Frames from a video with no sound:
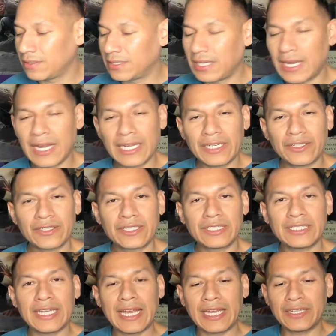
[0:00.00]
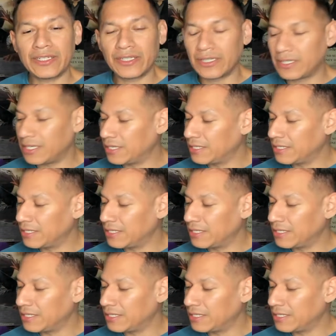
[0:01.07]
Got your standard